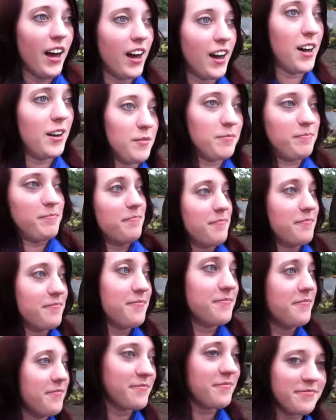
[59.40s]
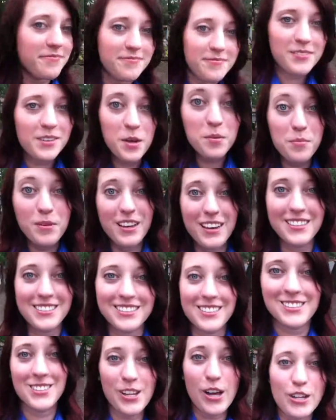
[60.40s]
Um, because
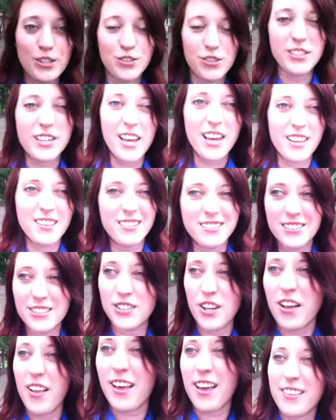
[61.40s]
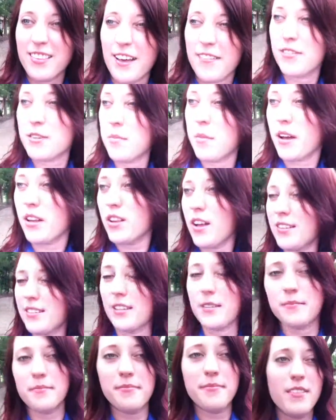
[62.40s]
it's laundry day and this is all I had left in my
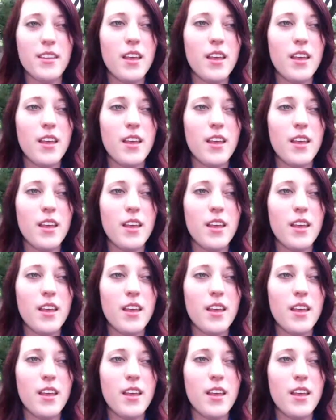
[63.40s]
closet